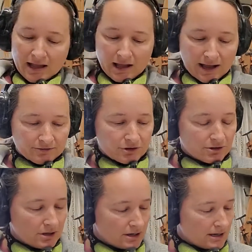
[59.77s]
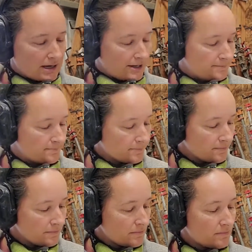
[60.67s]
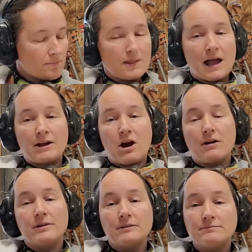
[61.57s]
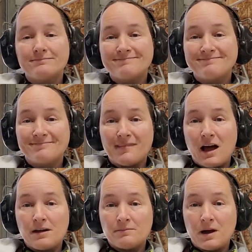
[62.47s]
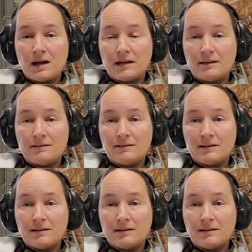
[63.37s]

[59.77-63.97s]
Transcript: after I carve it on my